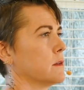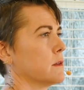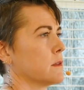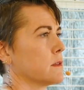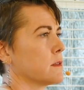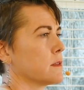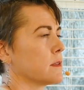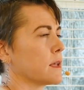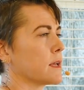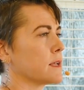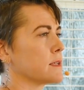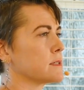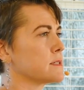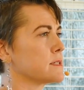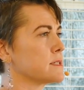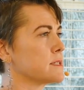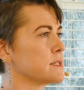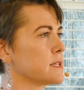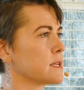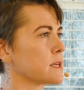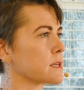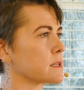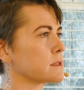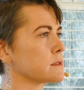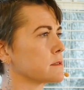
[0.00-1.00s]
That's
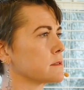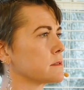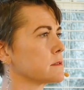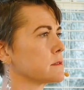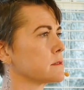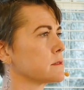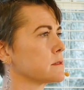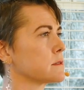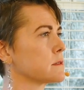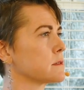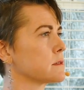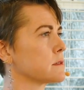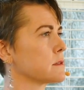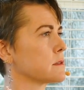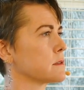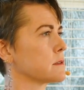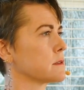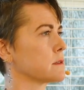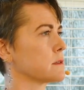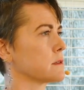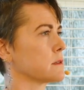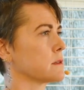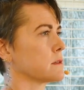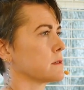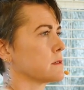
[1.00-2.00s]
6,
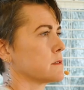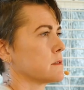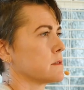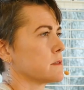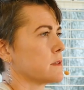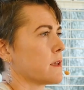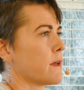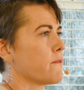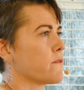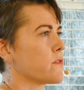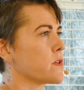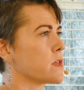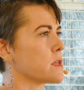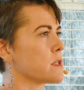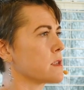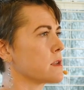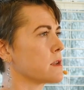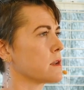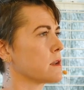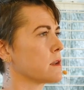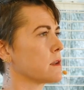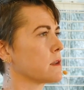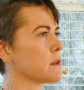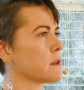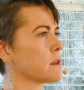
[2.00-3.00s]

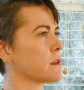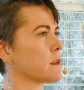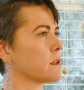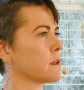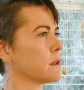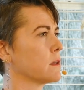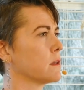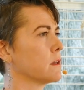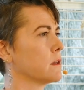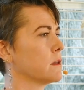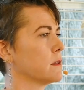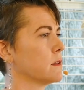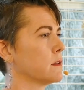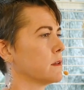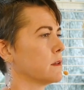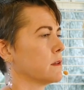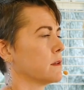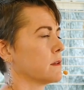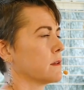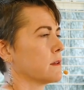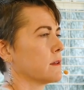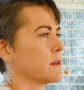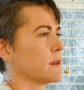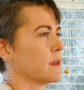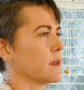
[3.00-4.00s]
7,
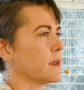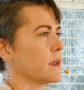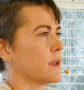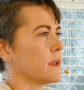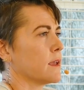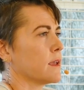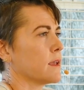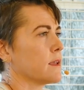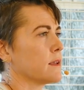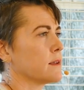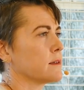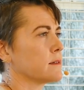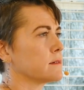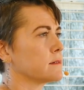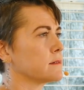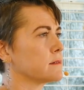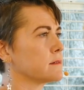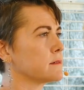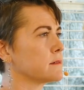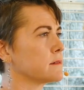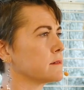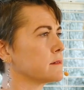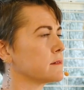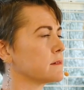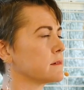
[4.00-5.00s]
8,
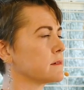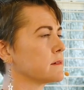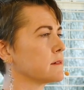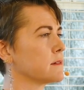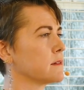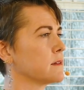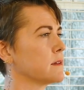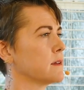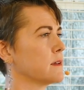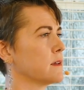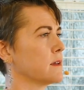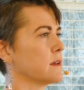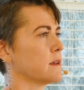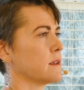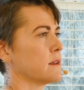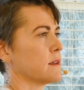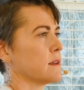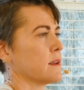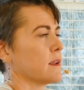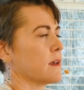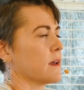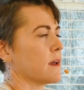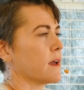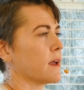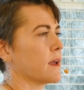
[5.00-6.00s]

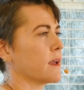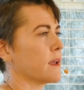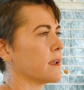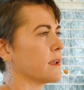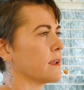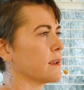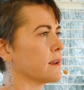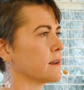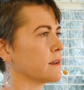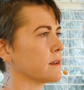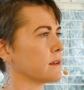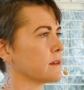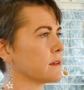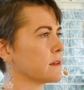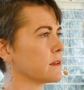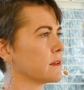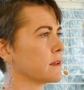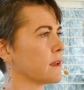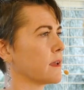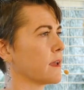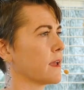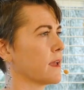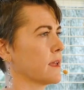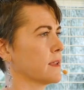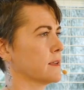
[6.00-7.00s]
9,
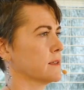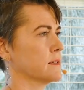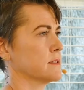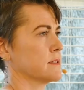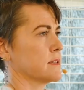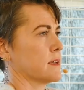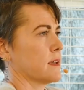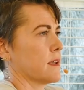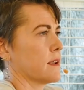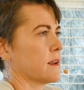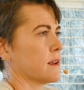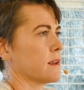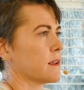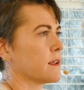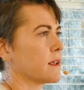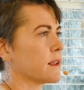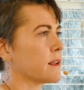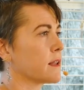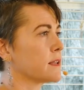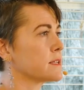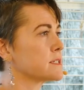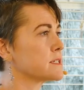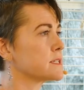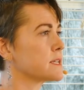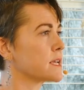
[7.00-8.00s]
and 10.
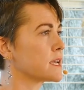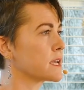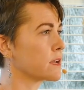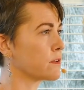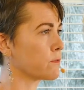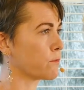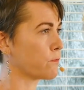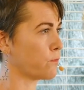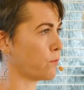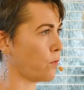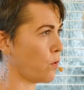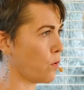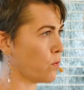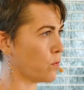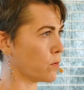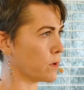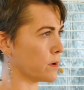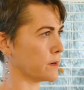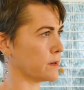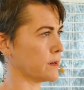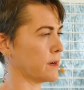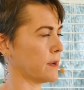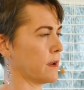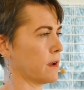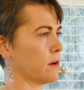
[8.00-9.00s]
And let's take it
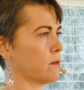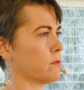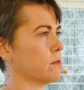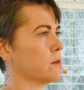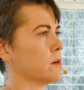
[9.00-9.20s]
forward now.